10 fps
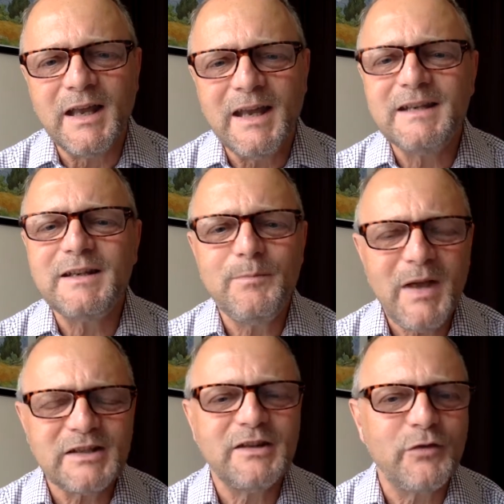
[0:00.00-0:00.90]
it's a
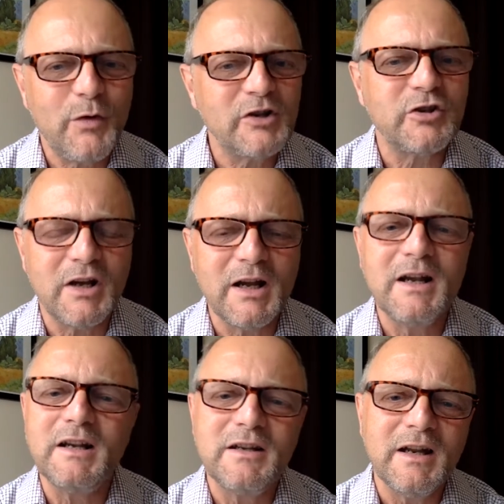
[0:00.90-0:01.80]
massive question
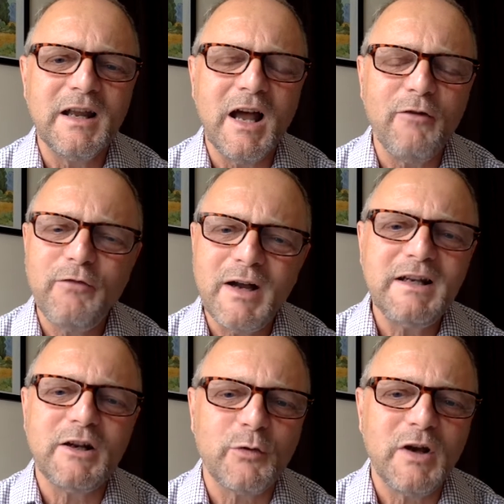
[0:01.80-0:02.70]
and a
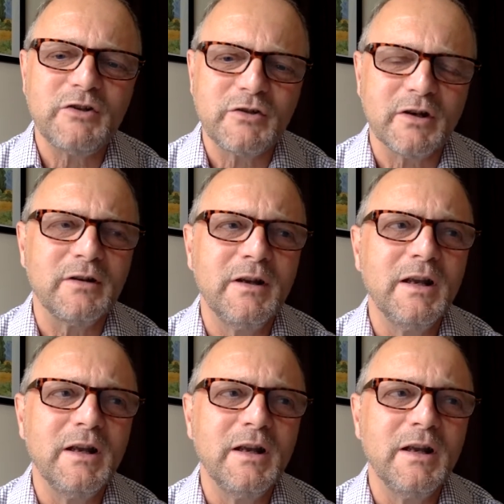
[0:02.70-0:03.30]
vital question,